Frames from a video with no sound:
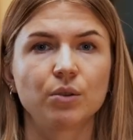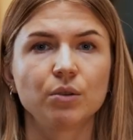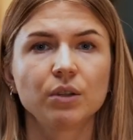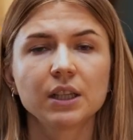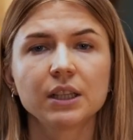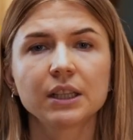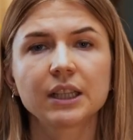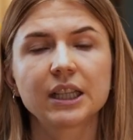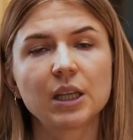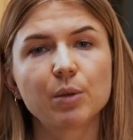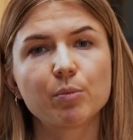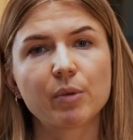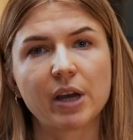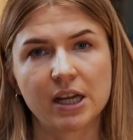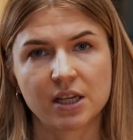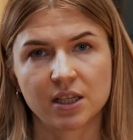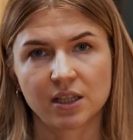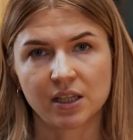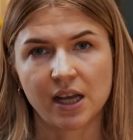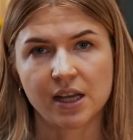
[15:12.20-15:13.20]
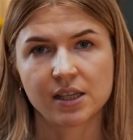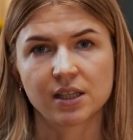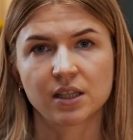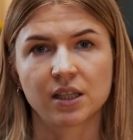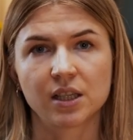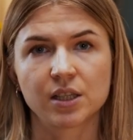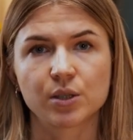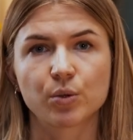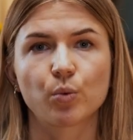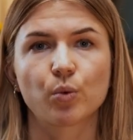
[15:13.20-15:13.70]
you can keep analyzing
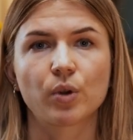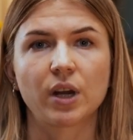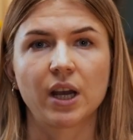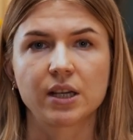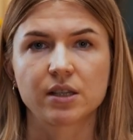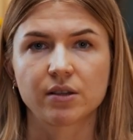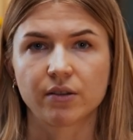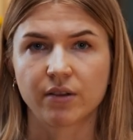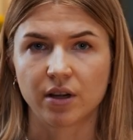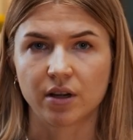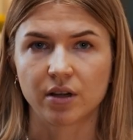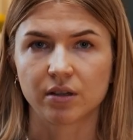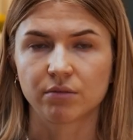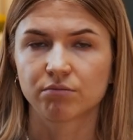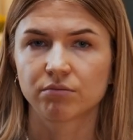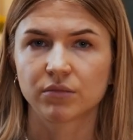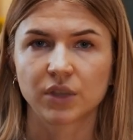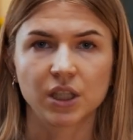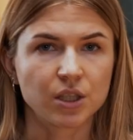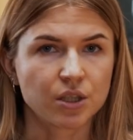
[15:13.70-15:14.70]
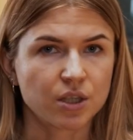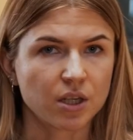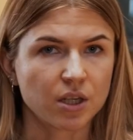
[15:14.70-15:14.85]
it right there in